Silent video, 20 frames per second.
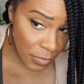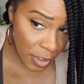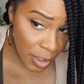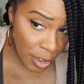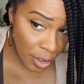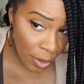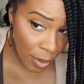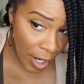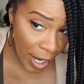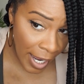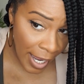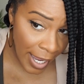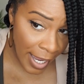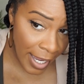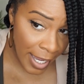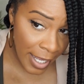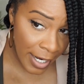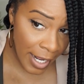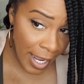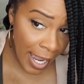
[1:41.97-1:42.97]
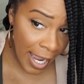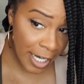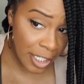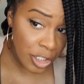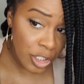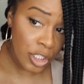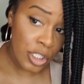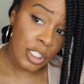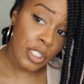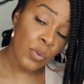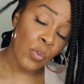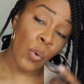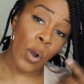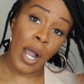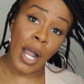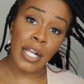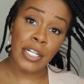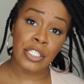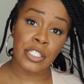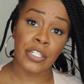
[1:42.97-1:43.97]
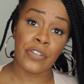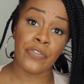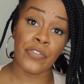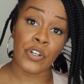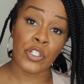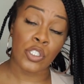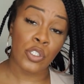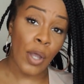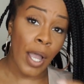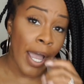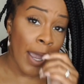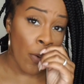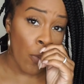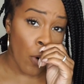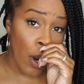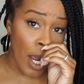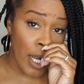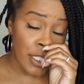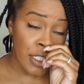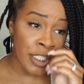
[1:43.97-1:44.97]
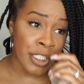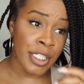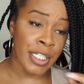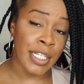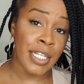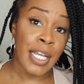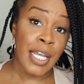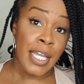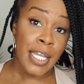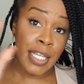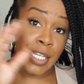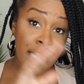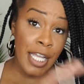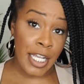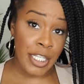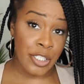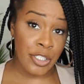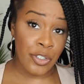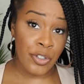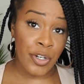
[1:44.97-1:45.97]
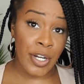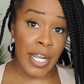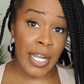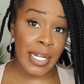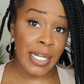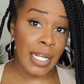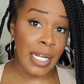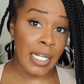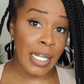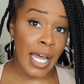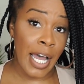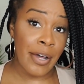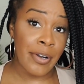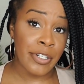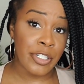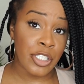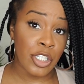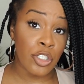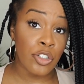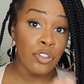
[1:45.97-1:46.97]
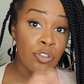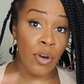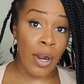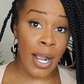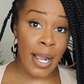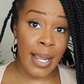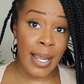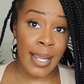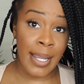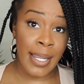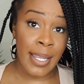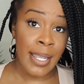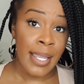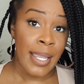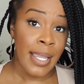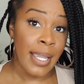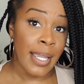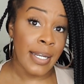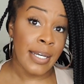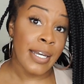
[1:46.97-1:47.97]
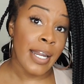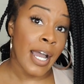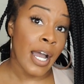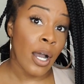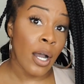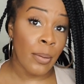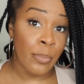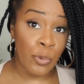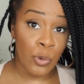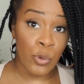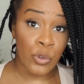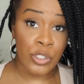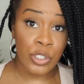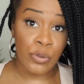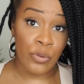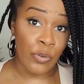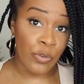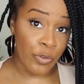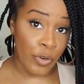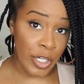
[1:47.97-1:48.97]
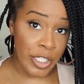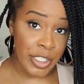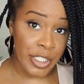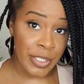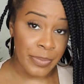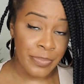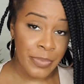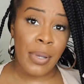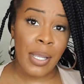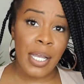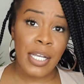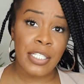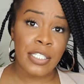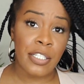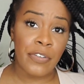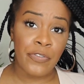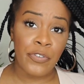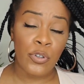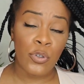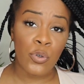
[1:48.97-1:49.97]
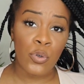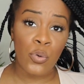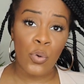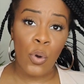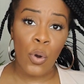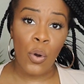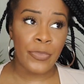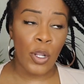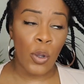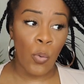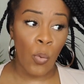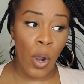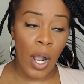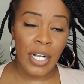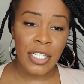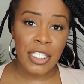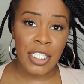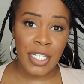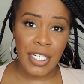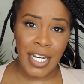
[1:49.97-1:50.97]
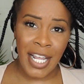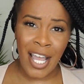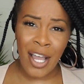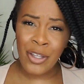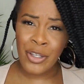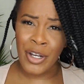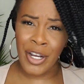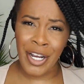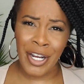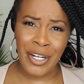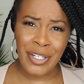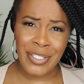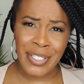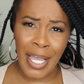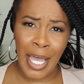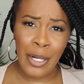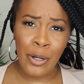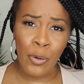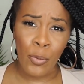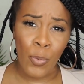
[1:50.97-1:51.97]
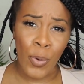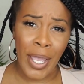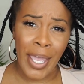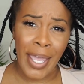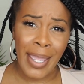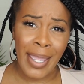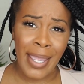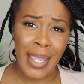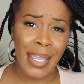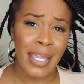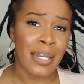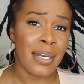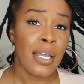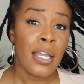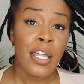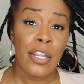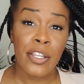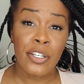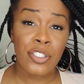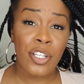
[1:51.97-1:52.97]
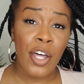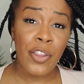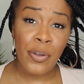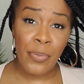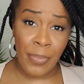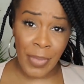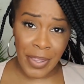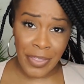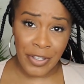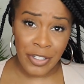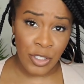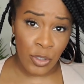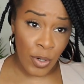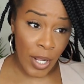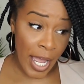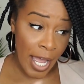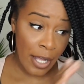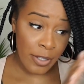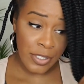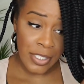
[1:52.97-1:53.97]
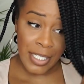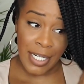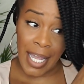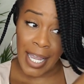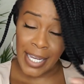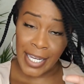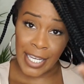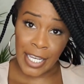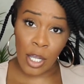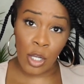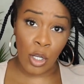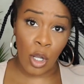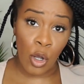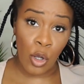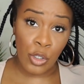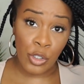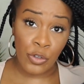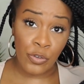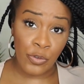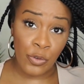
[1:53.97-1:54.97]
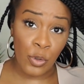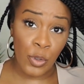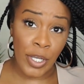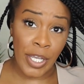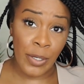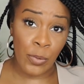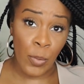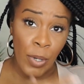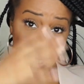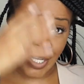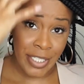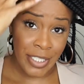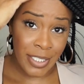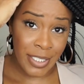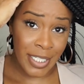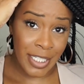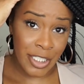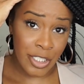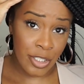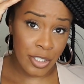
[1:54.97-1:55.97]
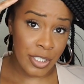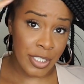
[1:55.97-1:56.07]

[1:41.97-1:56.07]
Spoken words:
you know, I had actually washed it first. So I had washed it yesterday, allowed it to dry, and now I'm going to refresh it. Because if you wash it now, your hair is kind of wet, and there's other methods on how to not get all your full head wet and just get your